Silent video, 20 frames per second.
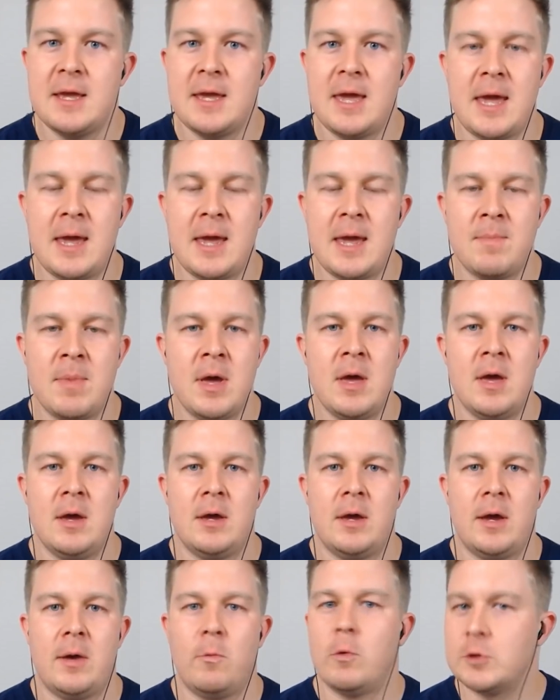the game,
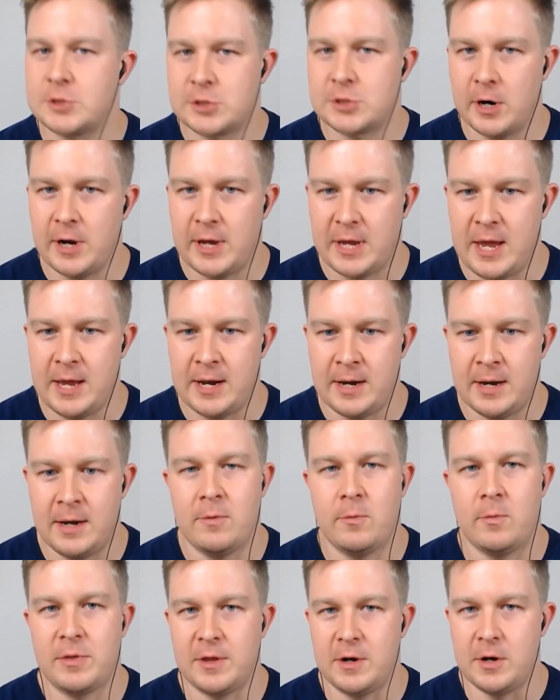we'll start again
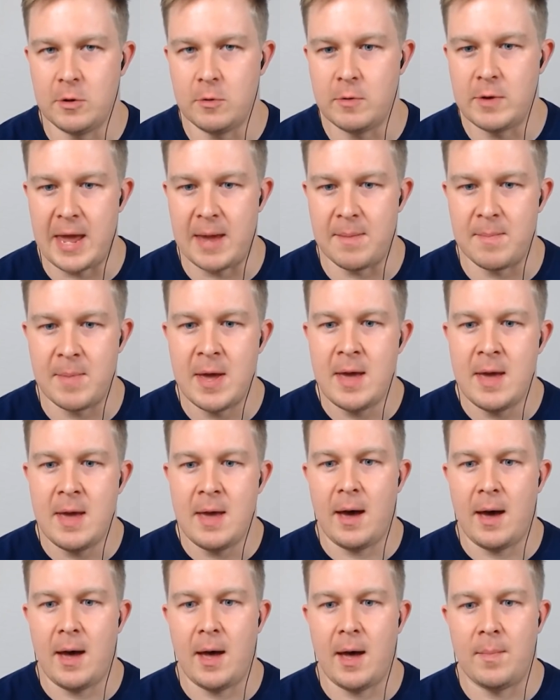with a new game.
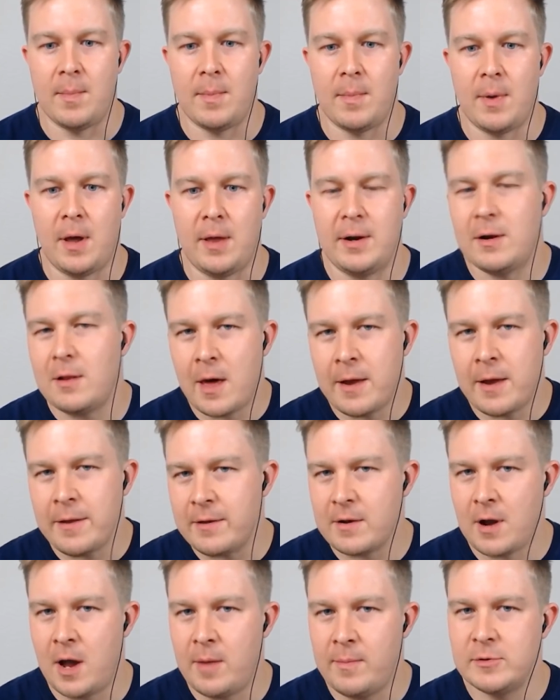And a lot of the
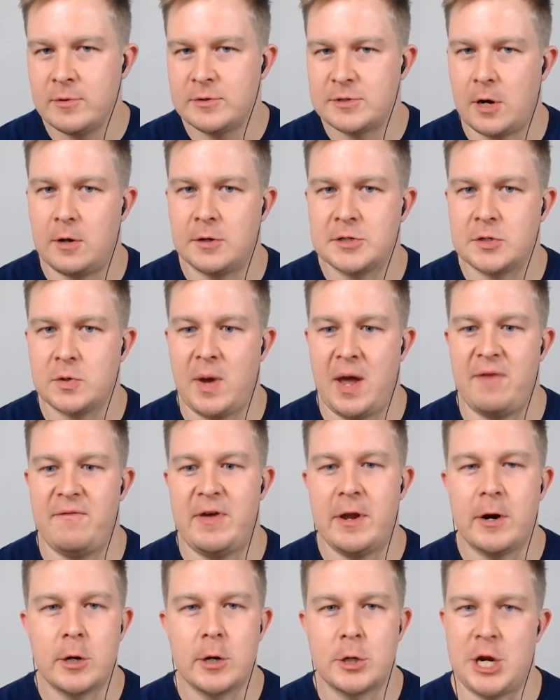combos also have
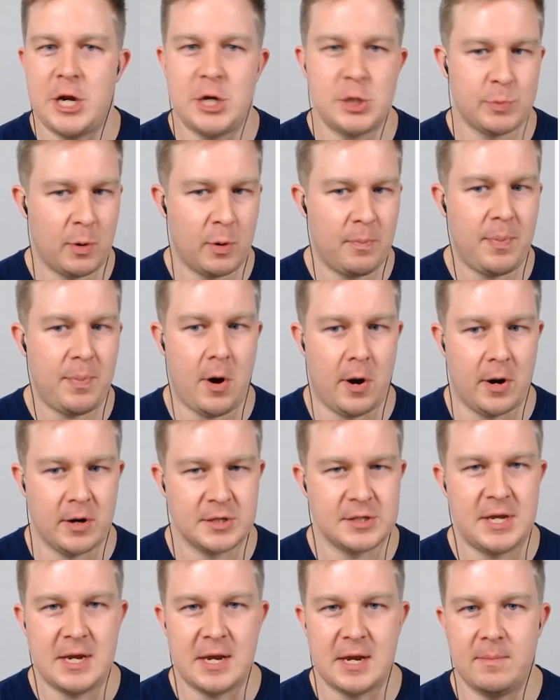interchangeable
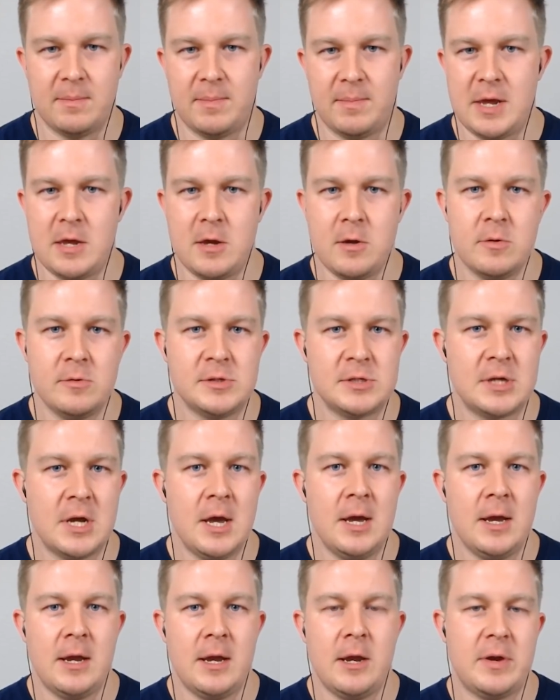parts. They can be used,
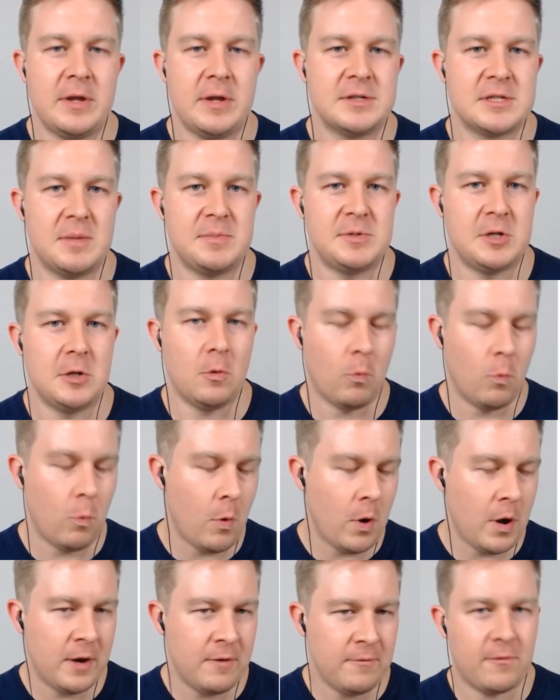you can substitute
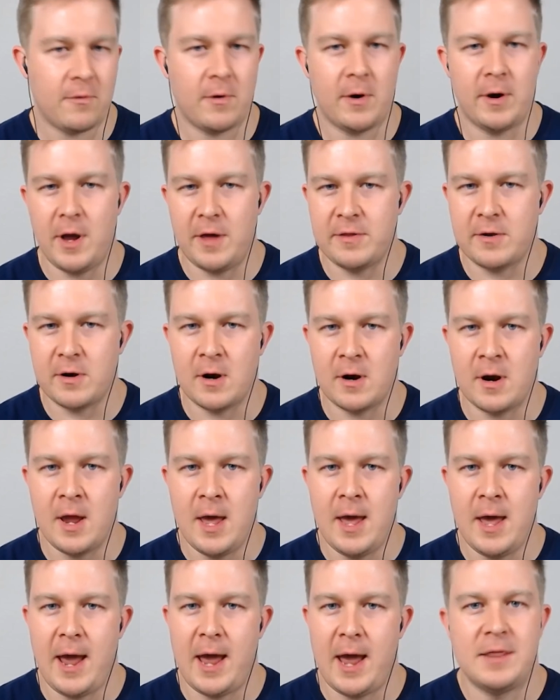one for another,
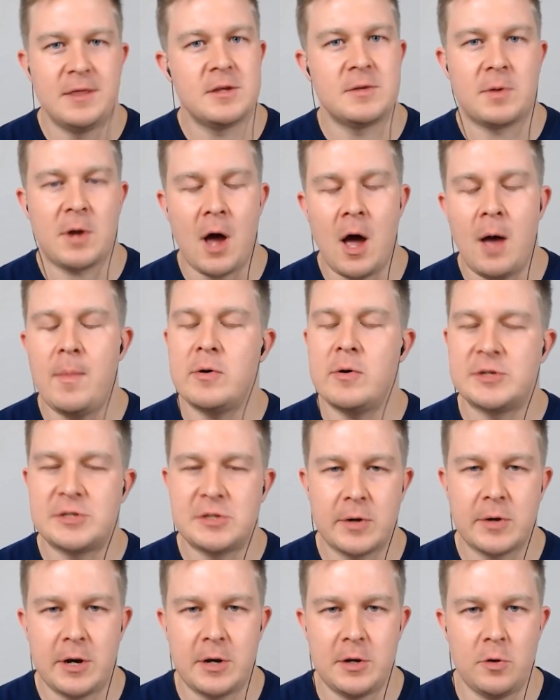and the combo is
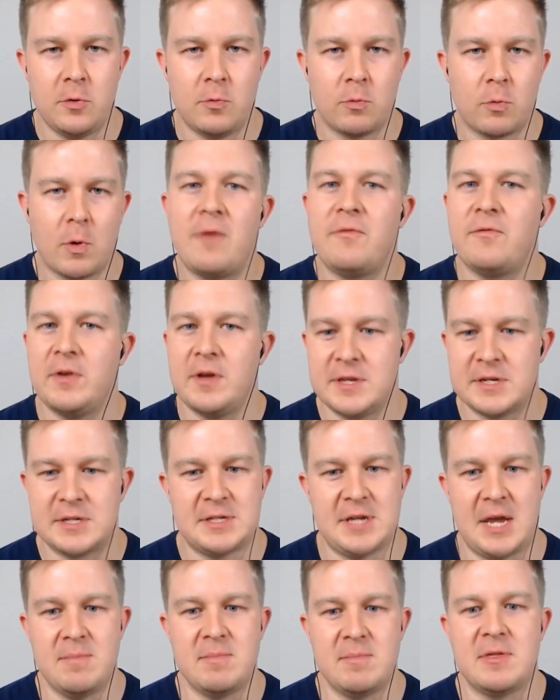still going to do roughly the
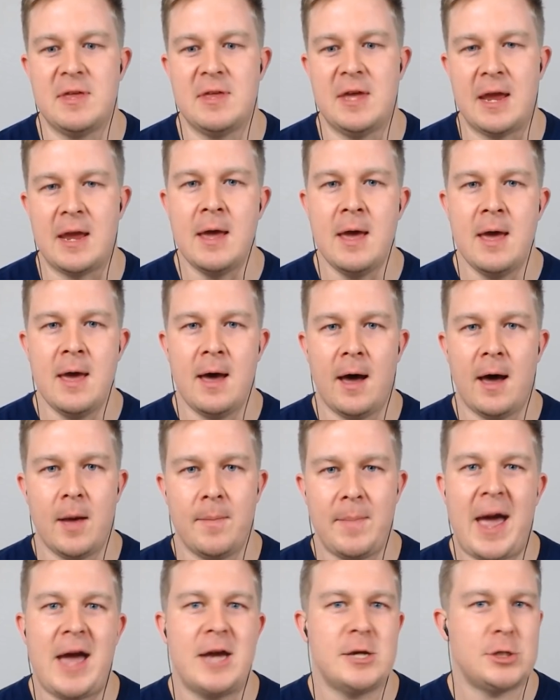same thing.
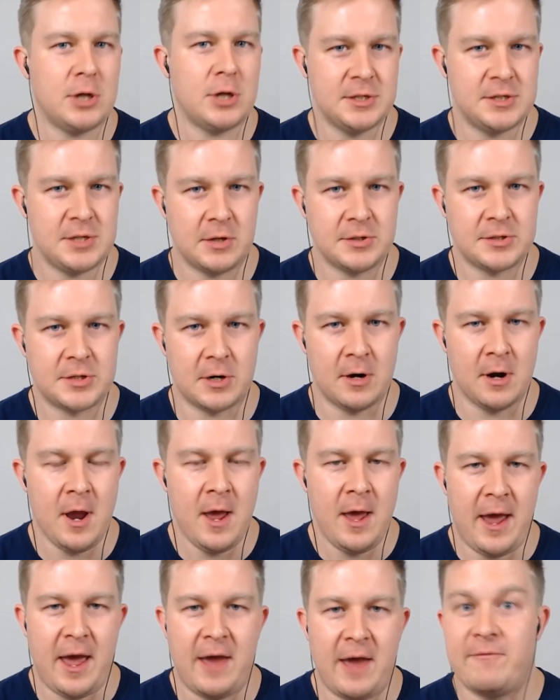Ashnod's Altar
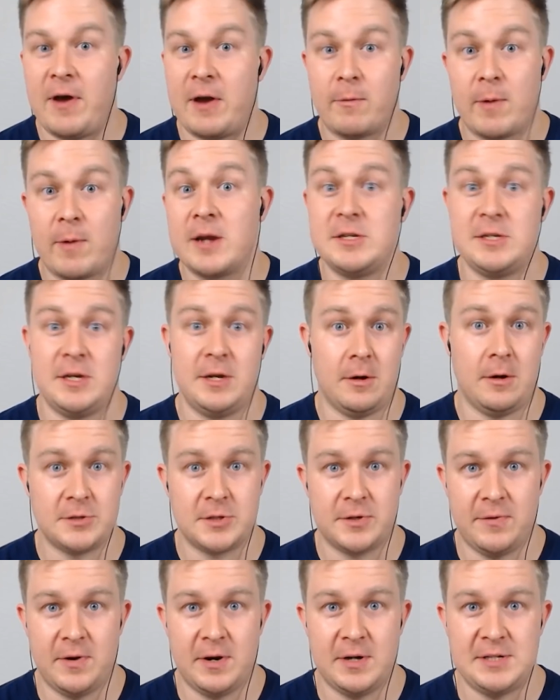and Phyrexian
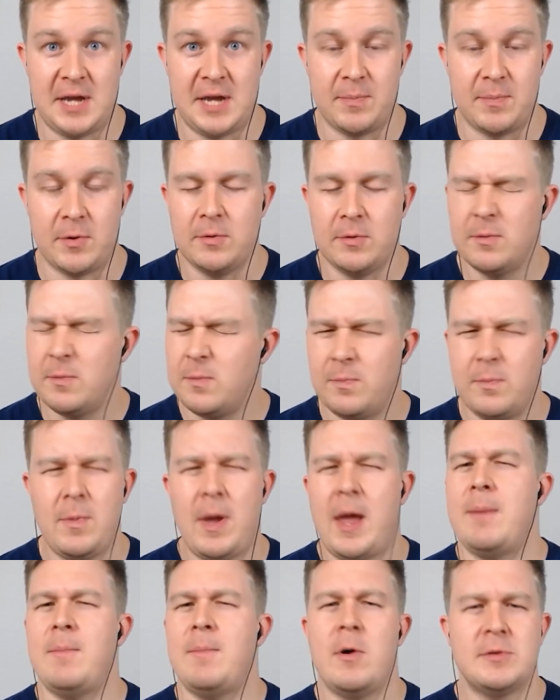Altar, for example.
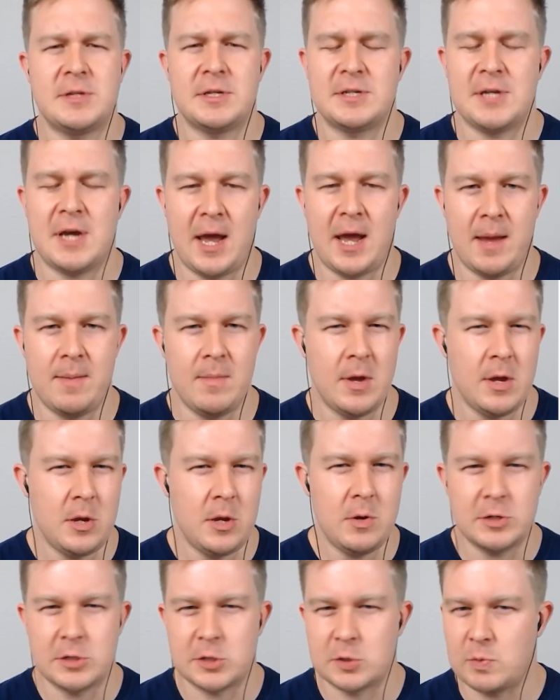Hey, most of the time,
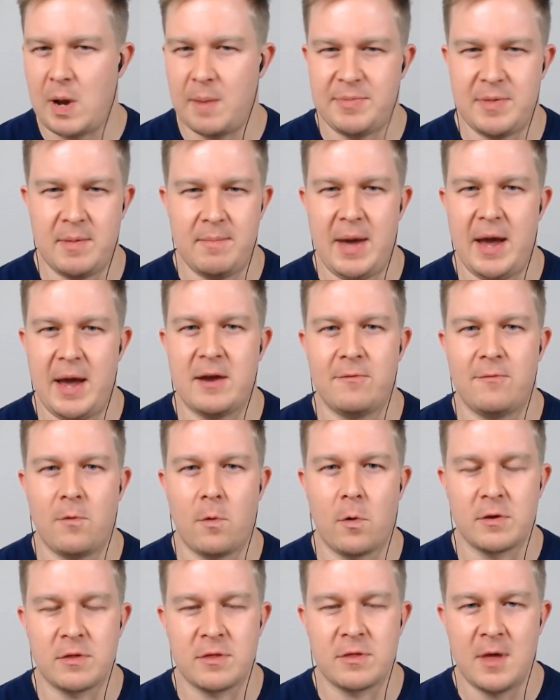you can just swap them back and
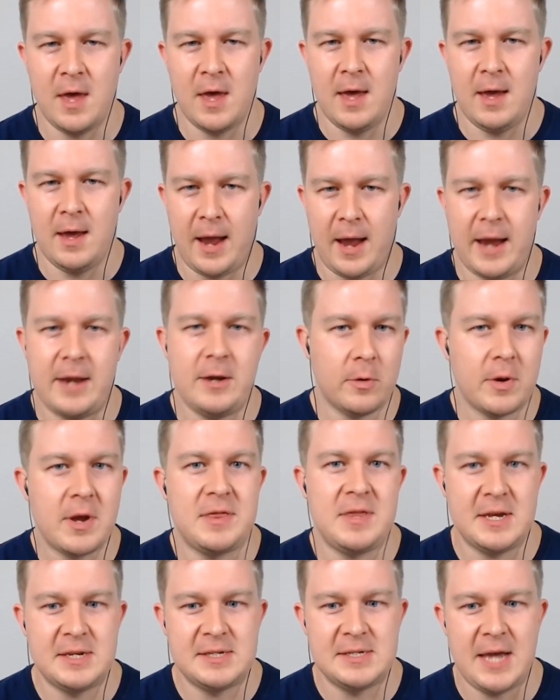forth, and you'll get
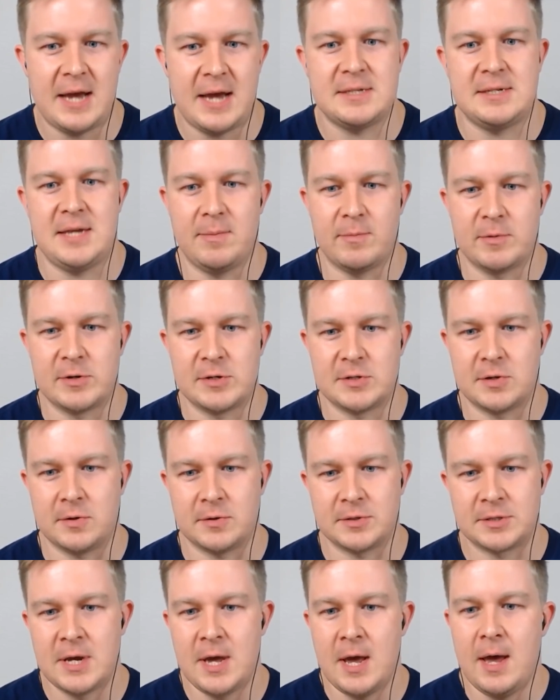the exact same
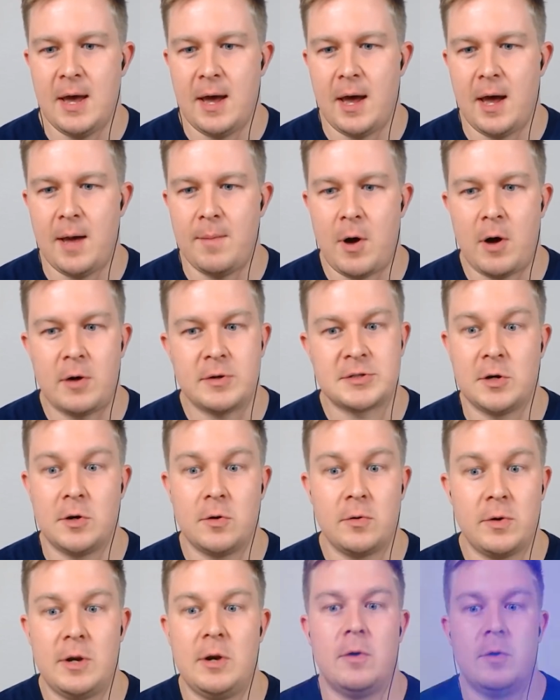result. Also,